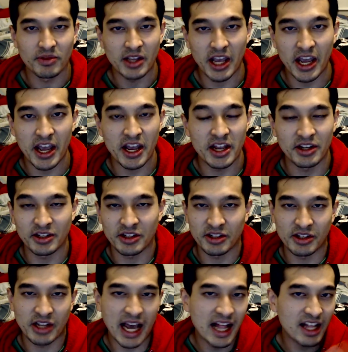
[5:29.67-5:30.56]
And
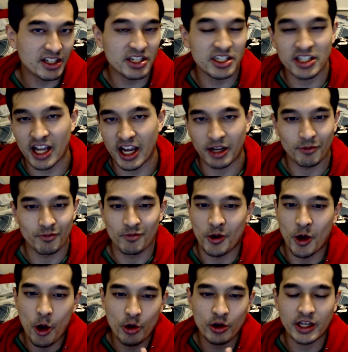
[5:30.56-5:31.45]
Alice is like,
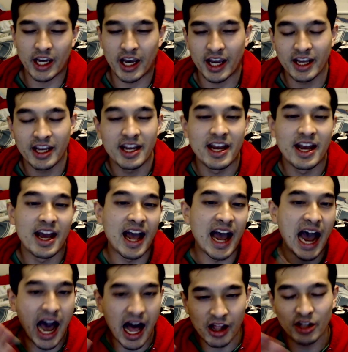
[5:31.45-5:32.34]
okay,
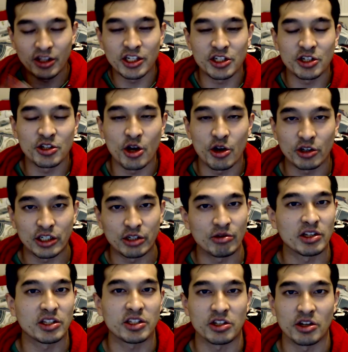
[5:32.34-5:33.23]
how long did you know
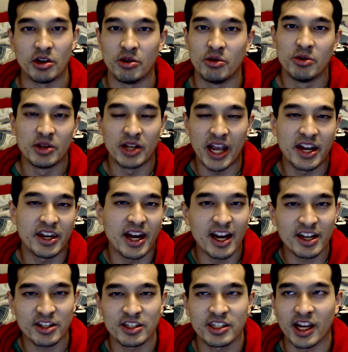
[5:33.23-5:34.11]
Kirito? And
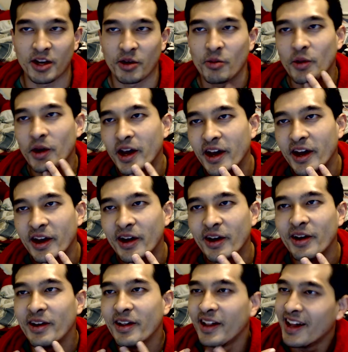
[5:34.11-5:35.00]
Asuna's like,
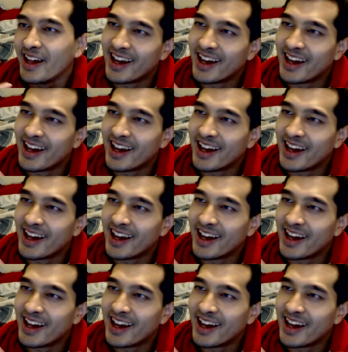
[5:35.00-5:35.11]
well,